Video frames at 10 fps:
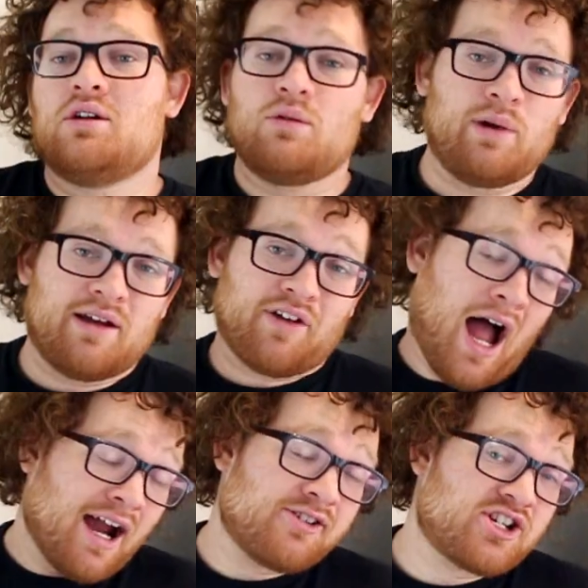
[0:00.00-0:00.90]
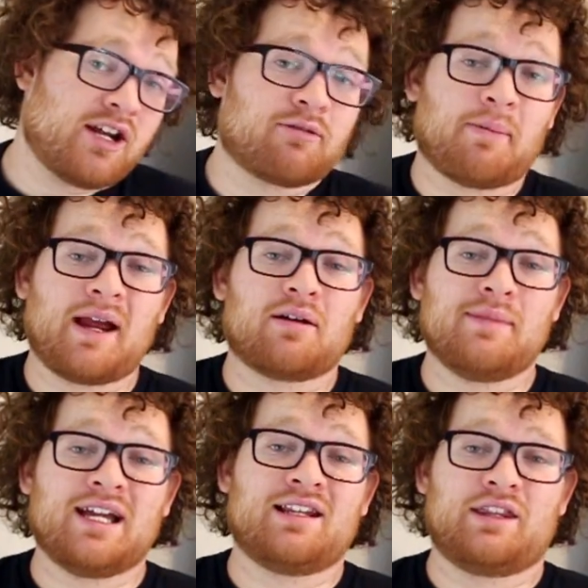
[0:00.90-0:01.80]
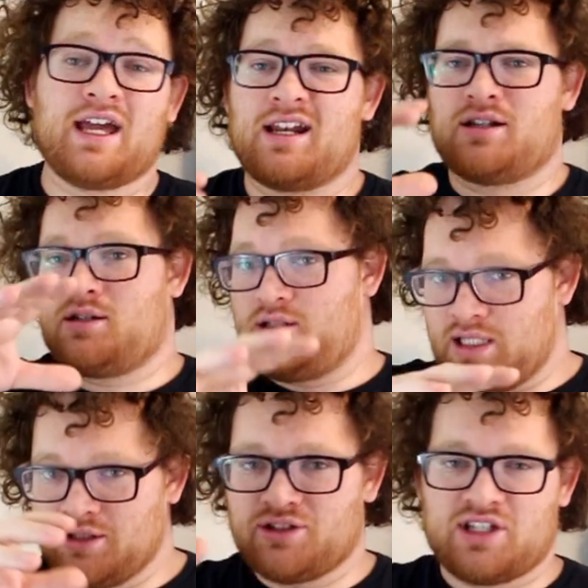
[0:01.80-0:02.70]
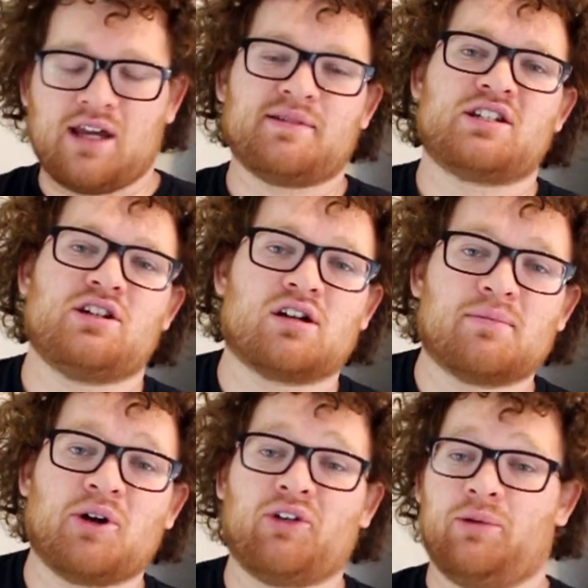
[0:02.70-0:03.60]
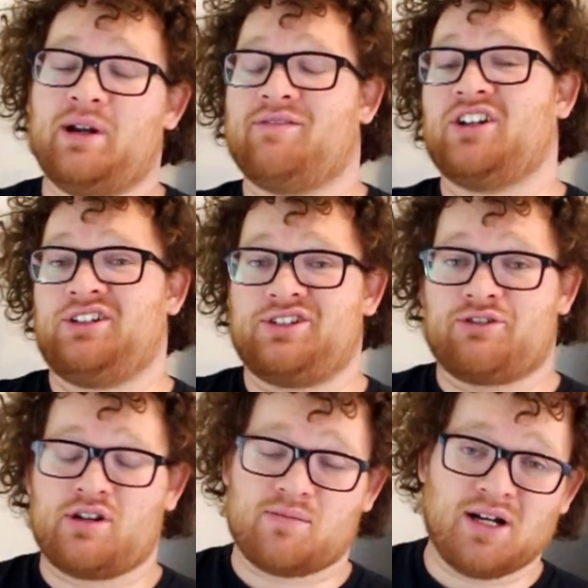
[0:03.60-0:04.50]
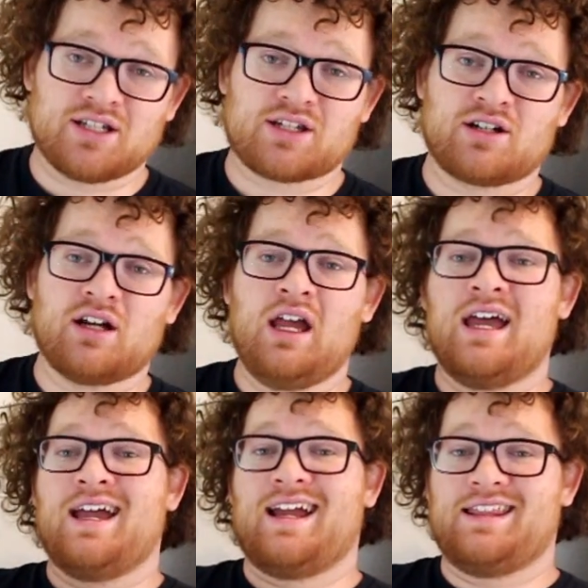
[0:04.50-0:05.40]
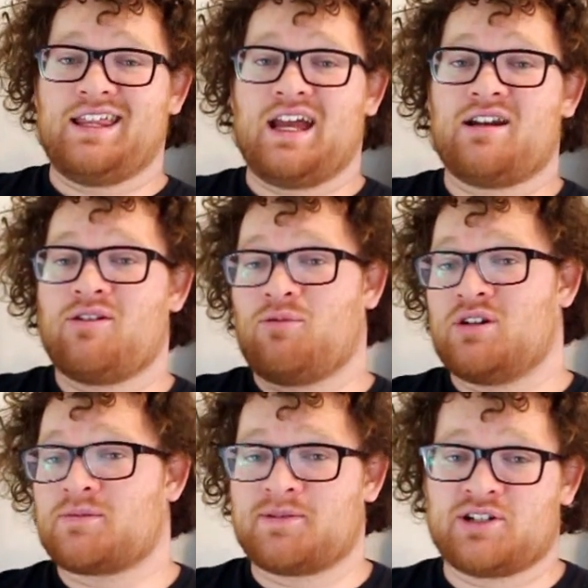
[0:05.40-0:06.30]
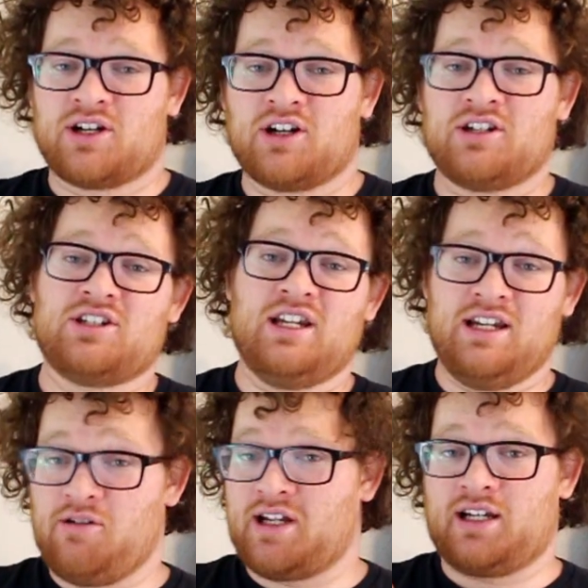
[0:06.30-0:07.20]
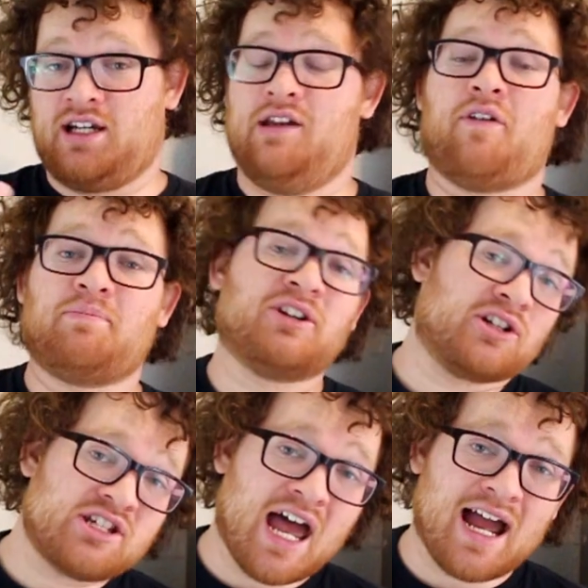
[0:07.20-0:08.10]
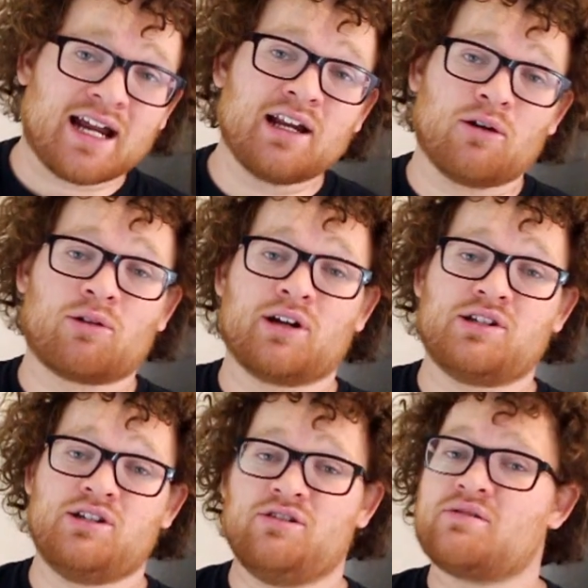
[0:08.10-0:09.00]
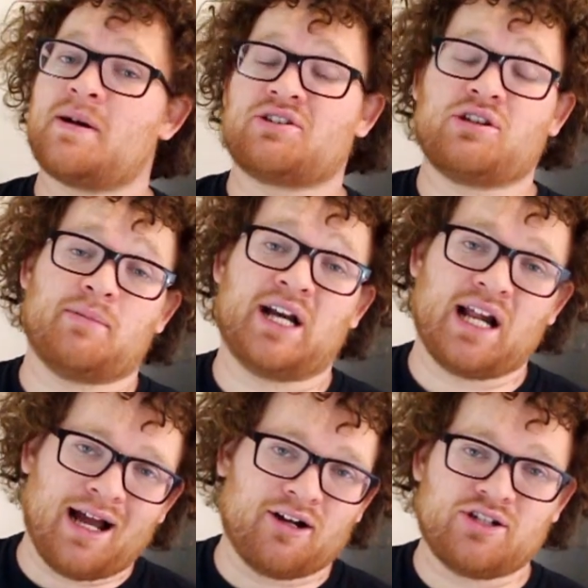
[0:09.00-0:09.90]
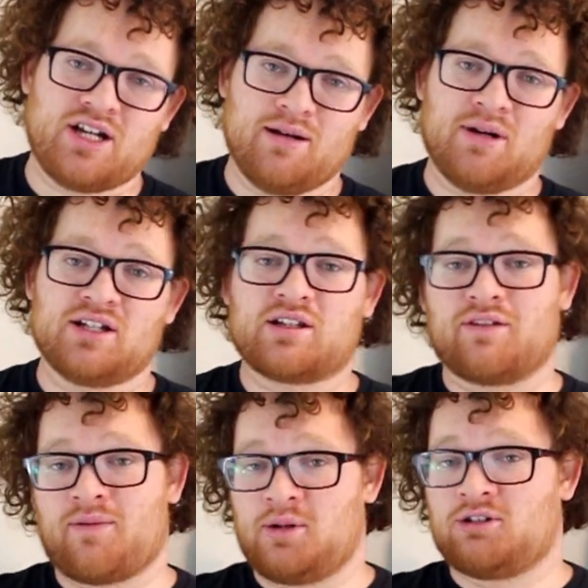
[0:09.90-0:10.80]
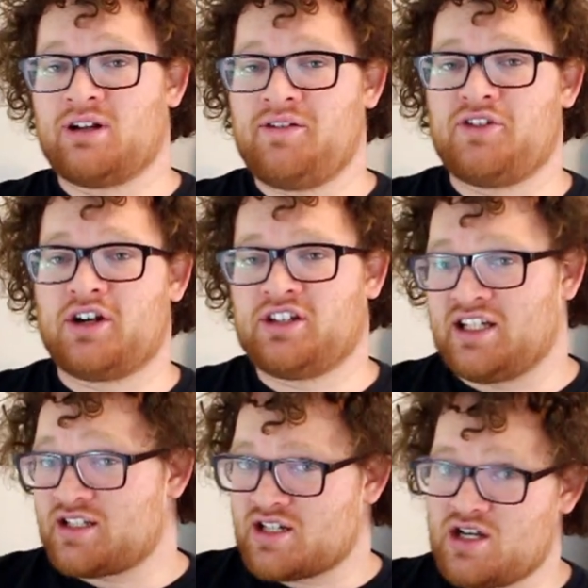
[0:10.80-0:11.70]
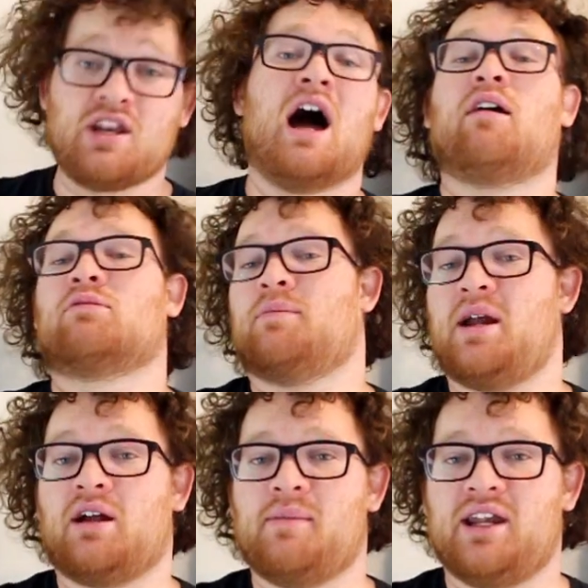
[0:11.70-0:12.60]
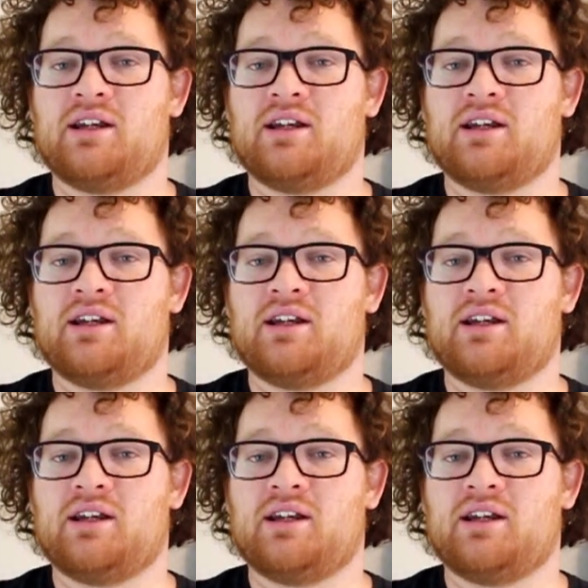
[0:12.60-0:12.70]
We have Iron Chain Repairman that deals damage to your opponent whenever it destroys a monster, and then once per turn you can give up your attack in order to special summon an Iron Chain monster from your graveyard that's not Repairman.